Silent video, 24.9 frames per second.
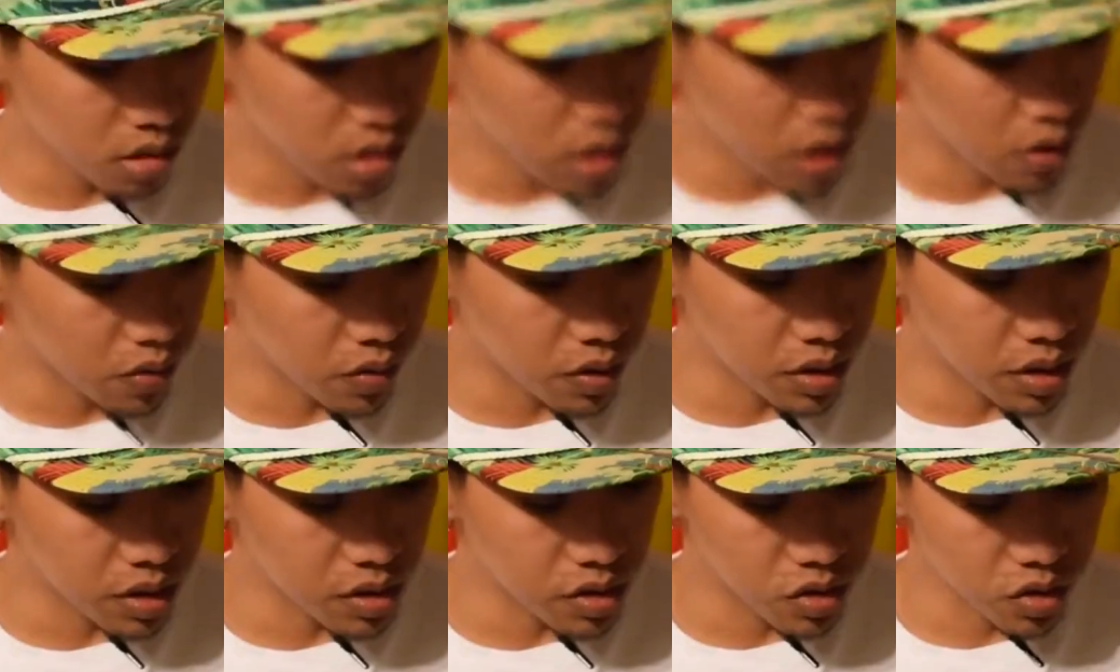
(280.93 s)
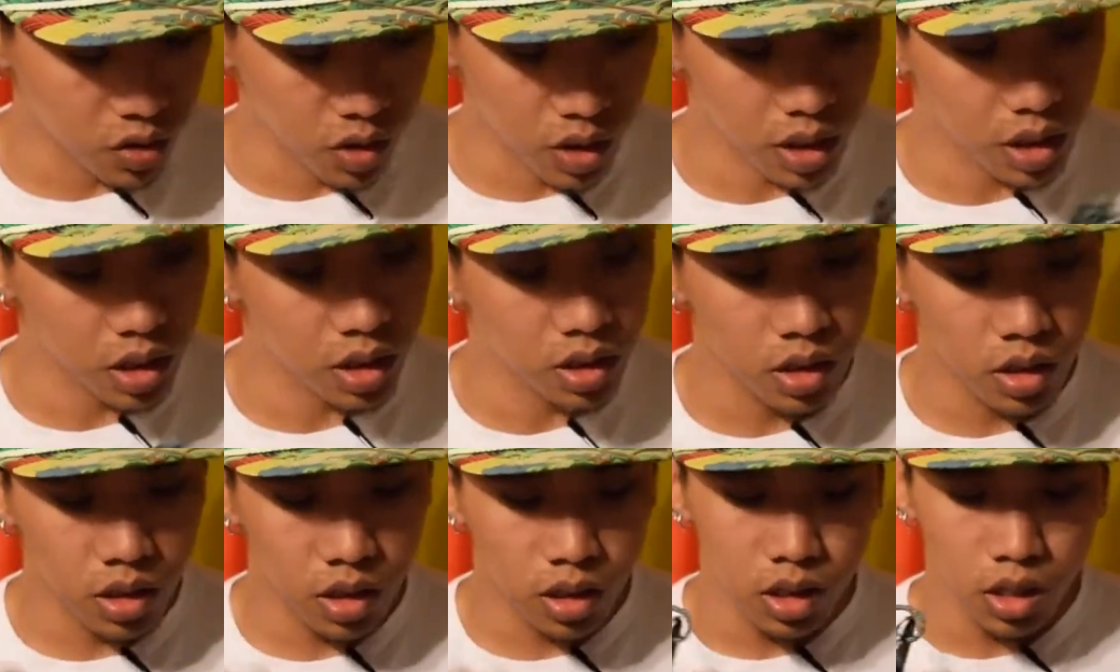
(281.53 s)
I really enjoy it.
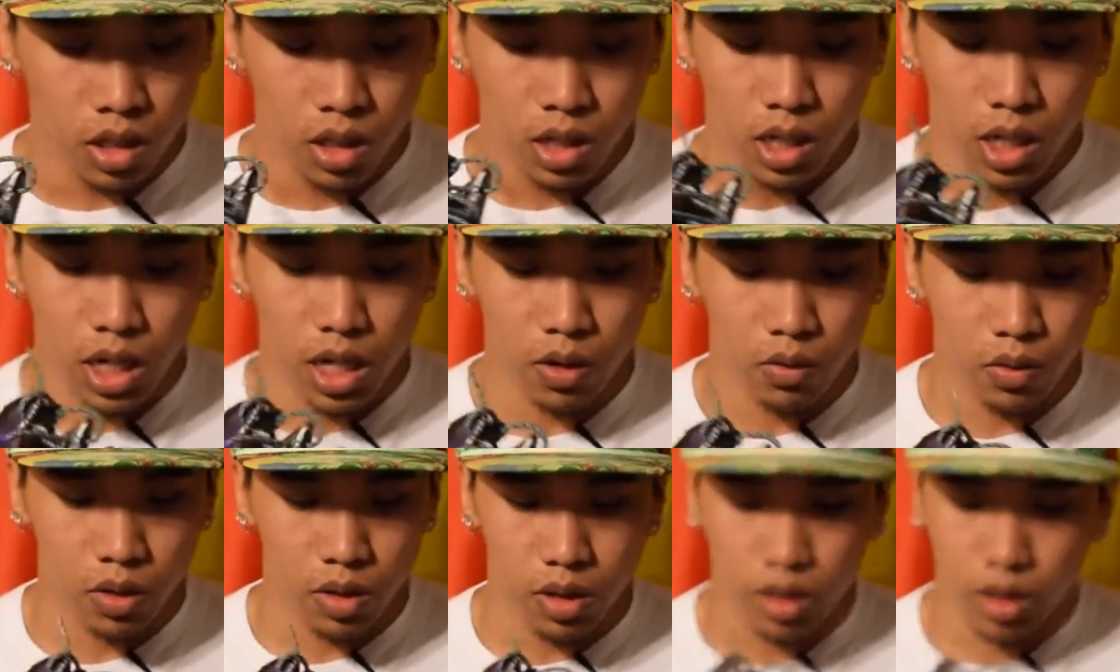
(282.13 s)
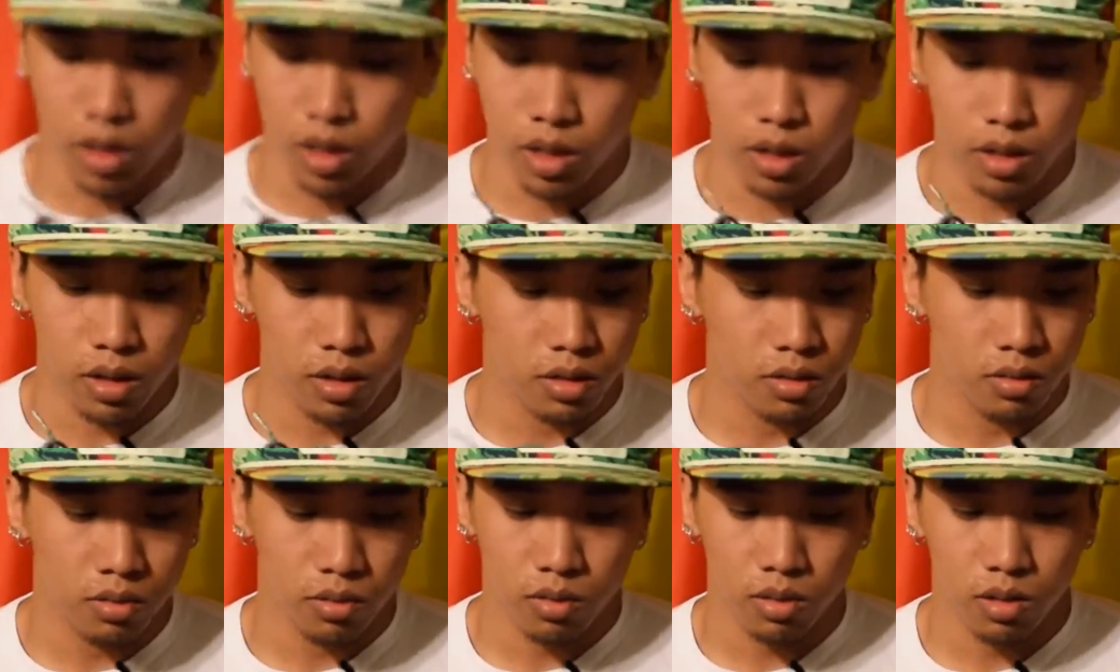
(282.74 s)
I would uh,
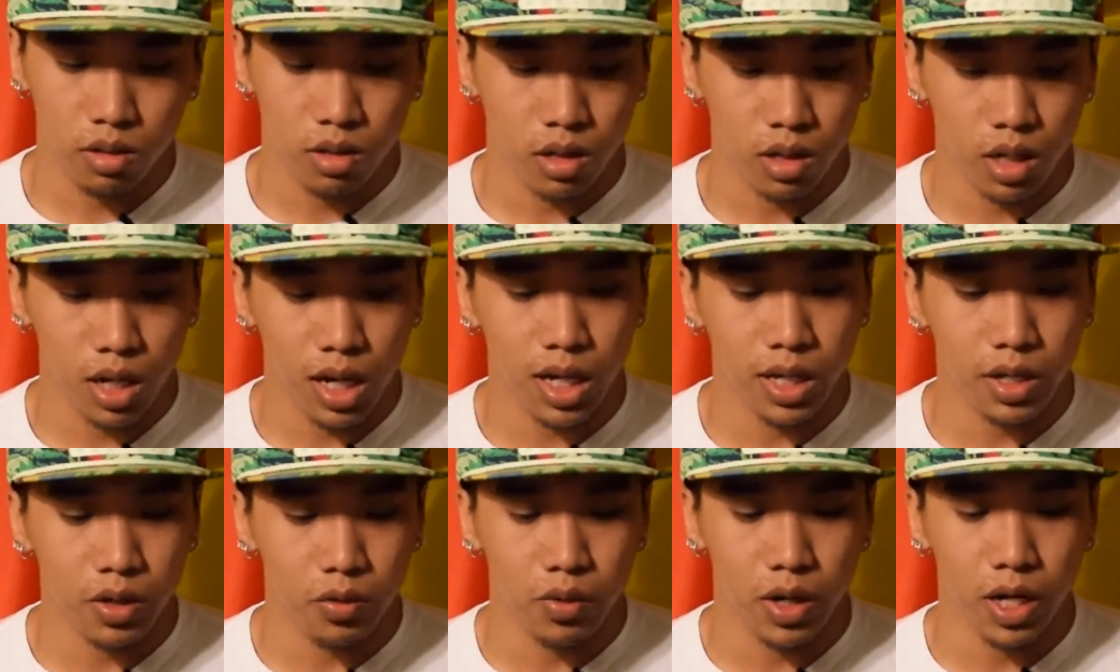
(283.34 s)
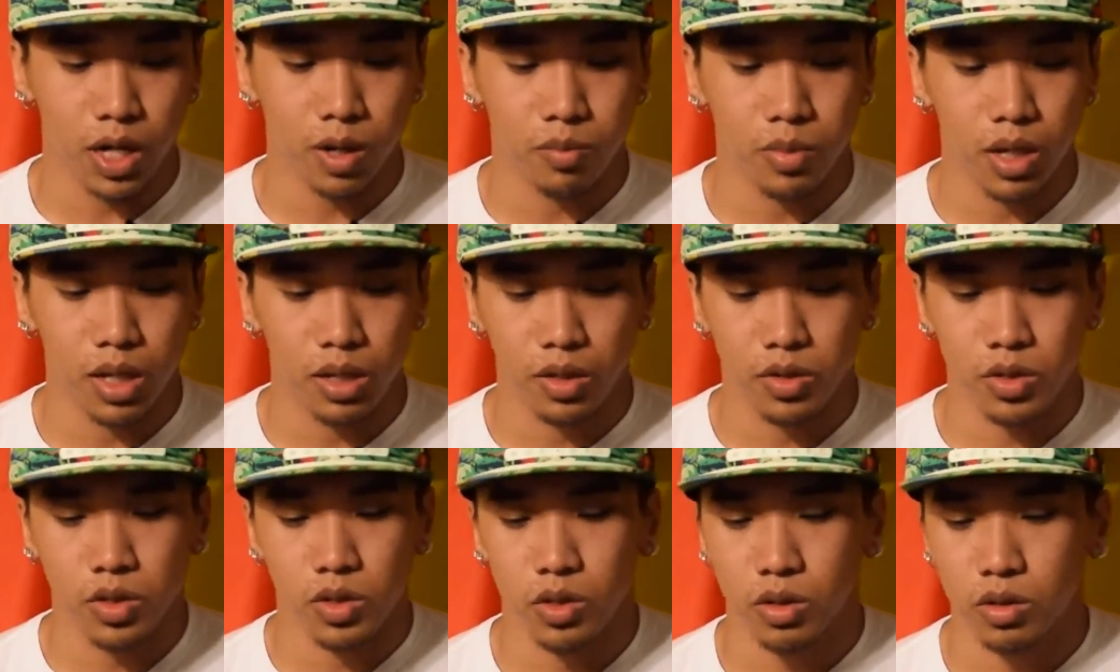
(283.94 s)
highly
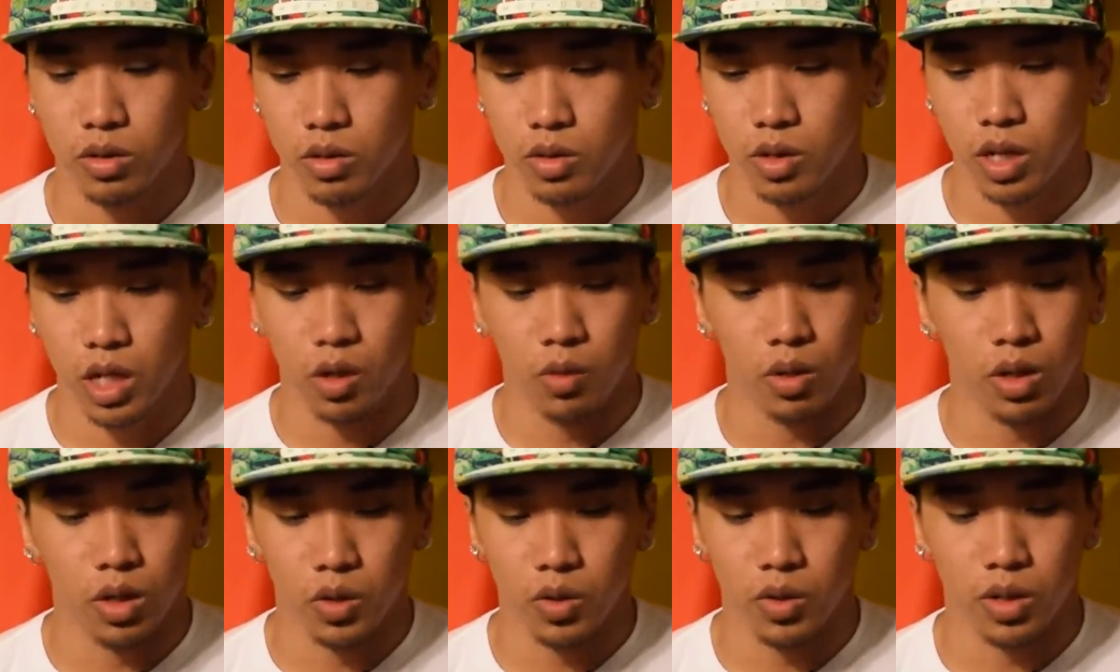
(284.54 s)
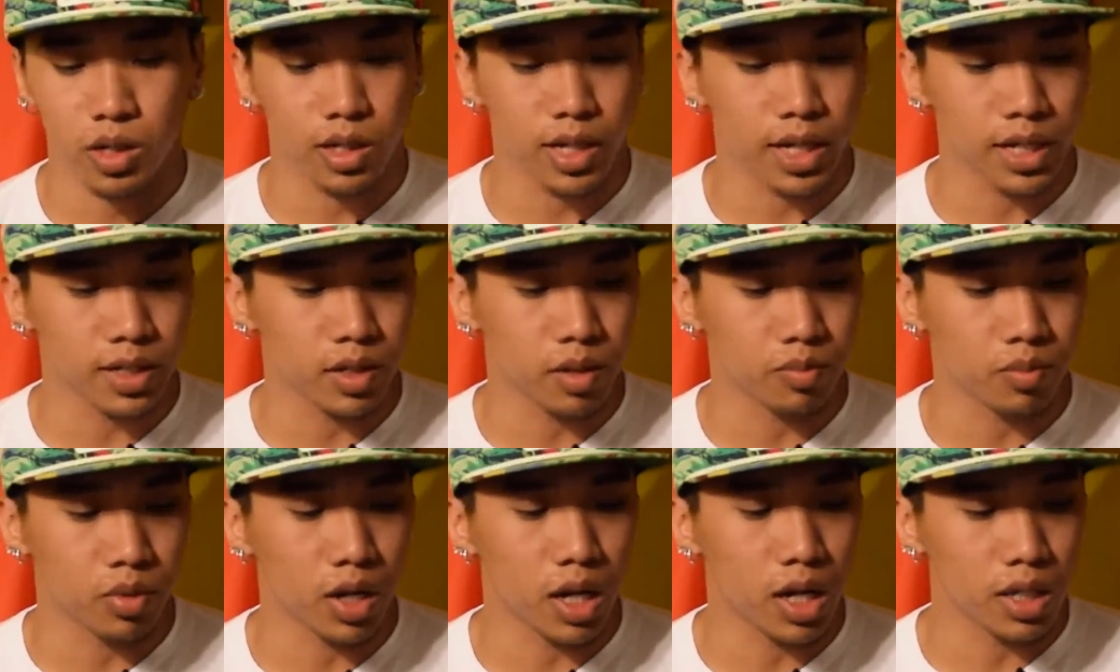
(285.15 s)
recommend this to, to anyone who collects
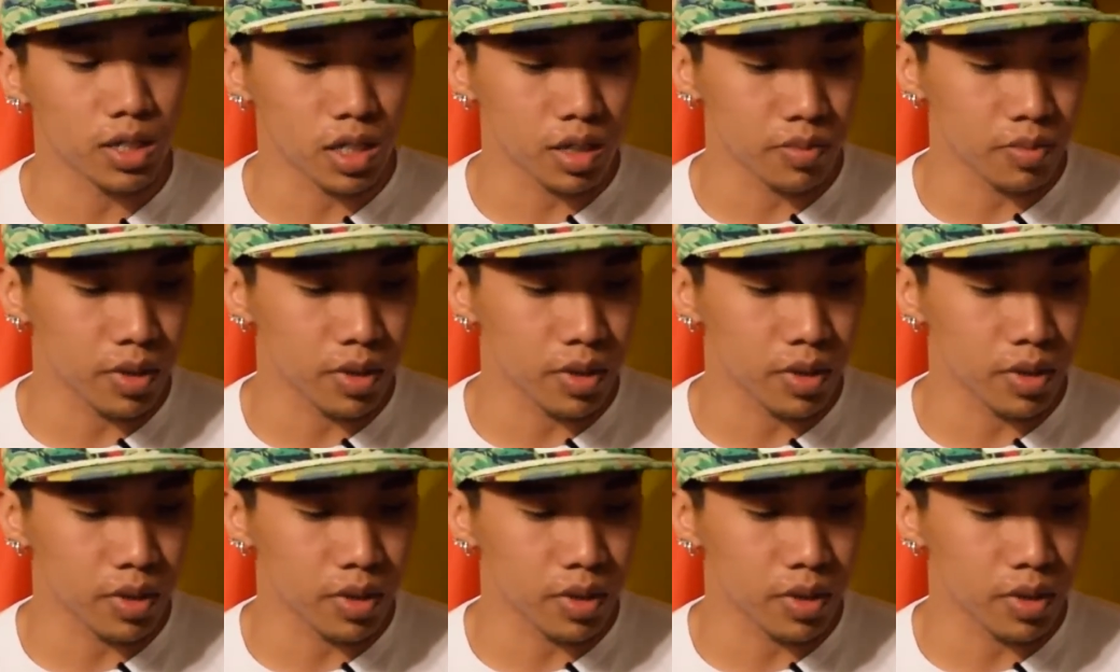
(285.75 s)
LeBrons.